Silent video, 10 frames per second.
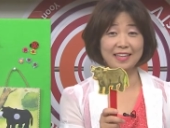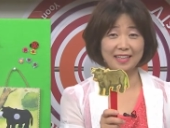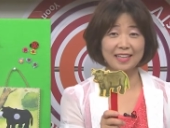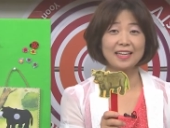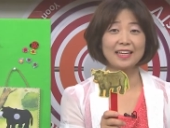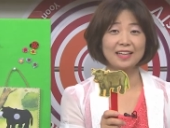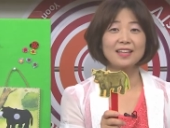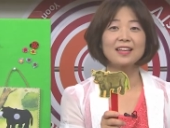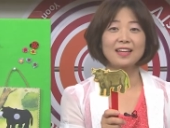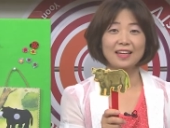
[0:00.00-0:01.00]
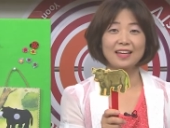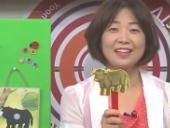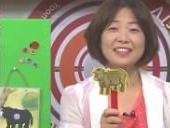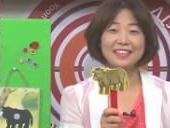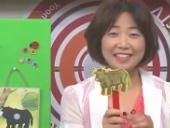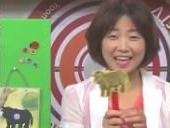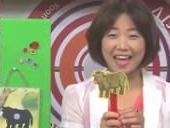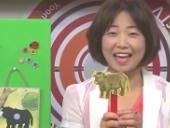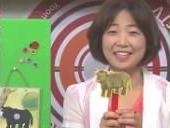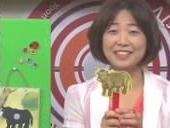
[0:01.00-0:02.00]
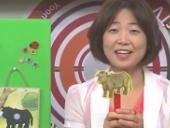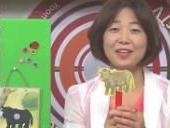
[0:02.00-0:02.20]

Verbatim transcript: It's an ox. Yes,